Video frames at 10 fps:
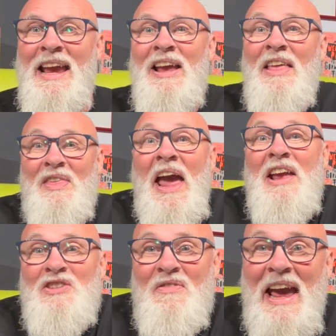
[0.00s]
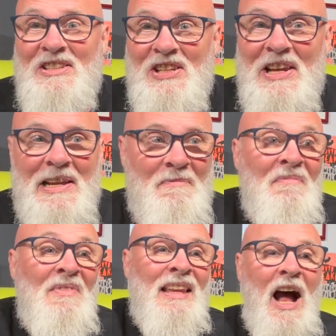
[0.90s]
at the age of 18.
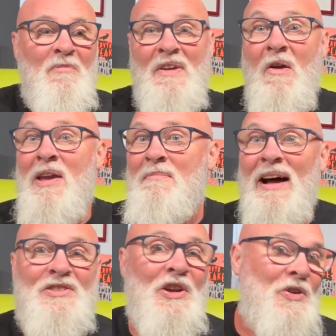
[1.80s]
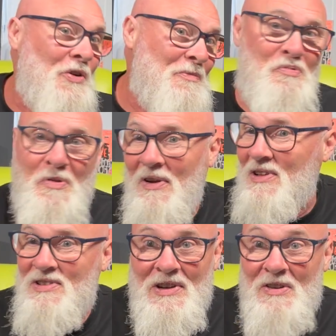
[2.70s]
I'm very much a good
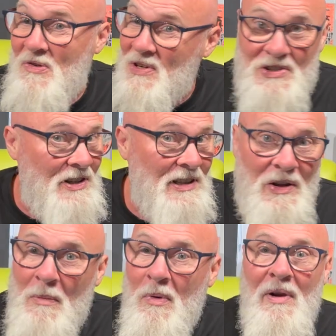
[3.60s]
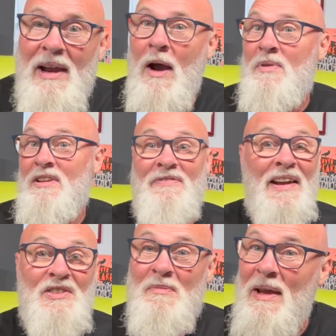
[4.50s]
Protestant Christian little boy. I was a
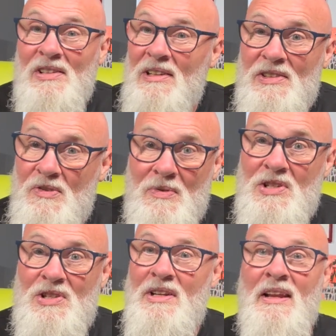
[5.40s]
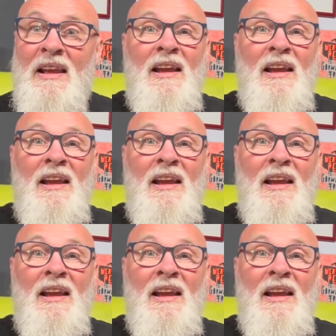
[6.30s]
fundamentalist Christian.